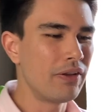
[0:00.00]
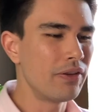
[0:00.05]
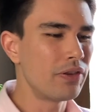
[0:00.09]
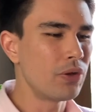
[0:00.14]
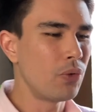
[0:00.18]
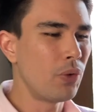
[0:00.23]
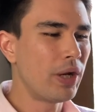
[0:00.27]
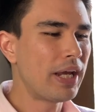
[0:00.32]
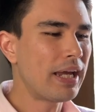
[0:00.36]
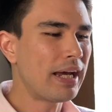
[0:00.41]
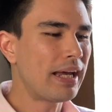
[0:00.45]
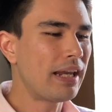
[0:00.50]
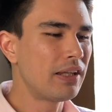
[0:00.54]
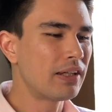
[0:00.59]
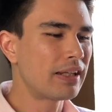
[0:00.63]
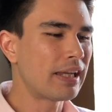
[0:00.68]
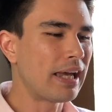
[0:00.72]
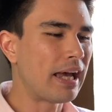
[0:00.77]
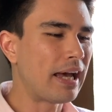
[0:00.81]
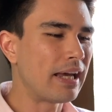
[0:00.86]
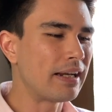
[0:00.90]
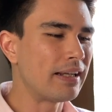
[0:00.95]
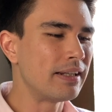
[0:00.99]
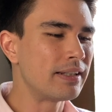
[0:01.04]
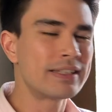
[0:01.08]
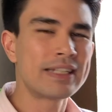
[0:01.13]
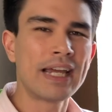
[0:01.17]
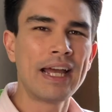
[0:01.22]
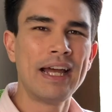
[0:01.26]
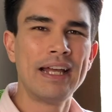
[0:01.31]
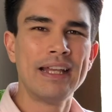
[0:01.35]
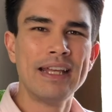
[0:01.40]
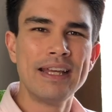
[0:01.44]
the way I look at
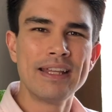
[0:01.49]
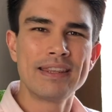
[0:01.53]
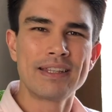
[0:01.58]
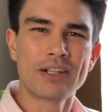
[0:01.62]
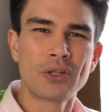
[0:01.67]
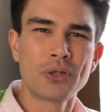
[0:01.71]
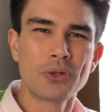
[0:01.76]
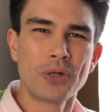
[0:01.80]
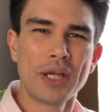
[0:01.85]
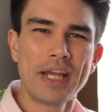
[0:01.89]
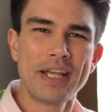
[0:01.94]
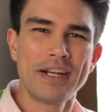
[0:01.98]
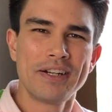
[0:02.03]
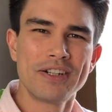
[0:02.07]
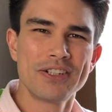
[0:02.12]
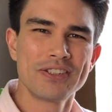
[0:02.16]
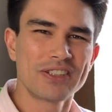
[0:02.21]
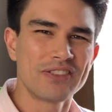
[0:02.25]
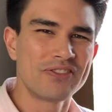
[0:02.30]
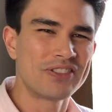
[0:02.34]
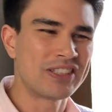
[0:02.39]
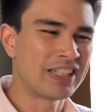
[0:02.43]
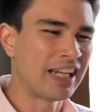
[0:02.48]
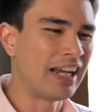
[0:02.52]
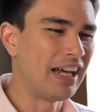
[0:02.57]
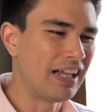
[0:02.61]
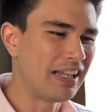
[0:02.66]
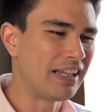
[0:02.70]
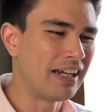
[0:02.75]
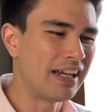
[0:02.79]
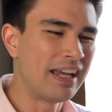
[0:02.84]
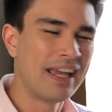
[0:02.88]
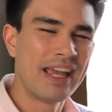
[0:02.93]
it, the creators of
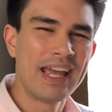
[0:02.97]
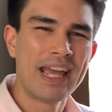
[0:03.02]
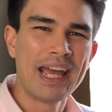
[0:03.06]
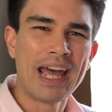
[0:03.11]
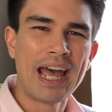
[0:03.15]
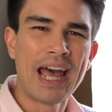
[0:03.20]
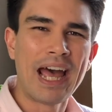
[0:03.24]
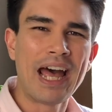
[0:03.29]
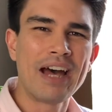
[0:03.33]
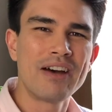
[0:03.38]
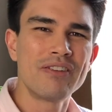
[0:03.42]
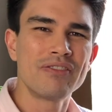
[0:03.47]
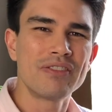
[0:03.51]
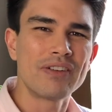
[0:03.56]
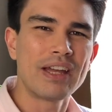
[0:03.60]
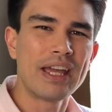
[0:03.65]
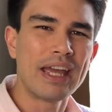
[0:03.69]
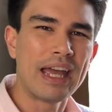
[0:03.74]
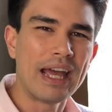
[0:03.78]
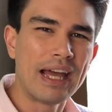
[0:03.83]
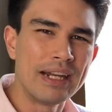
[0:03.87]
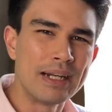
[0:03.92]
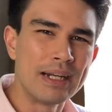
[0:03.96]
TELA have an